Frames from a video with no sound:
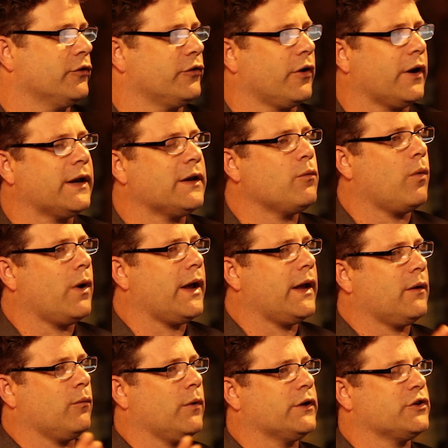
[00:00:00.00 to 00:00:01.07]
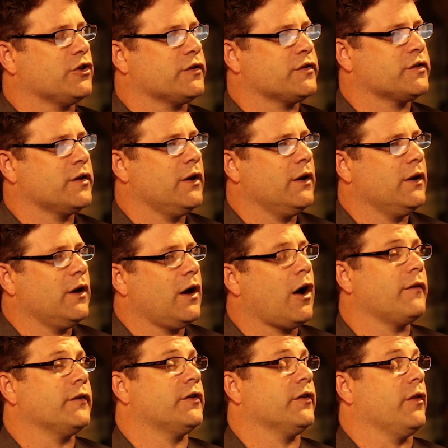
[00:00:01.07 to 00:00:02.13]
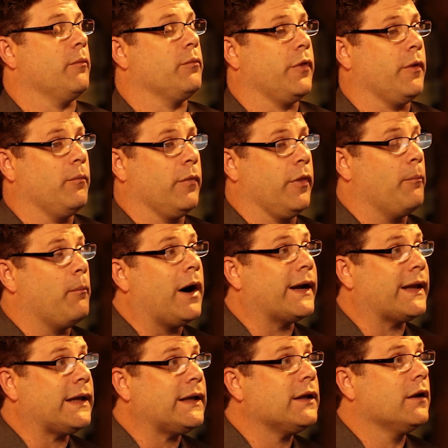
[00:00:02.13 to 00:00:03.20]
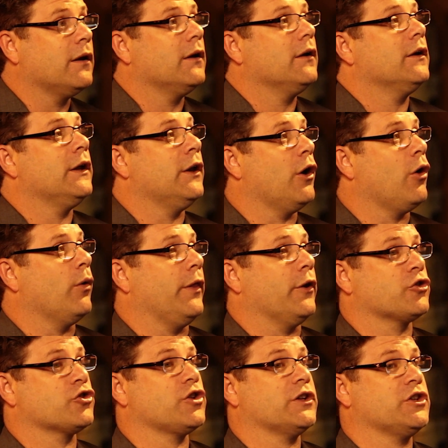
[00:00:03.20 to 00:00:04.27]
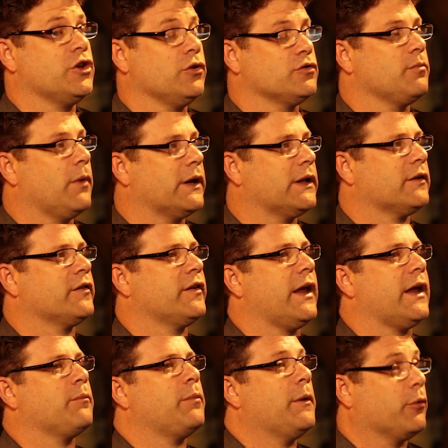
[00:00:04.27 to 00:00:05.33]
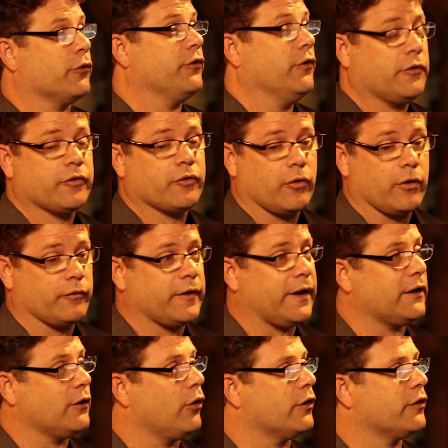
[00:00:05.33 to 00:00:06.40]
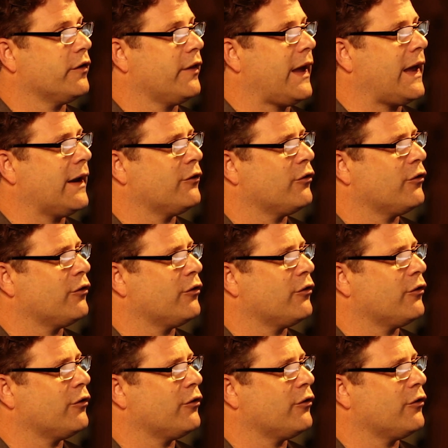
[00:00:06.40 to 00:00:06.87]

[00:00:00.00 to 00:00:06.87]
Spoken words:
Is there any way in which it's obviously the money, when there's such huge money at stake, people sort of take notice of that?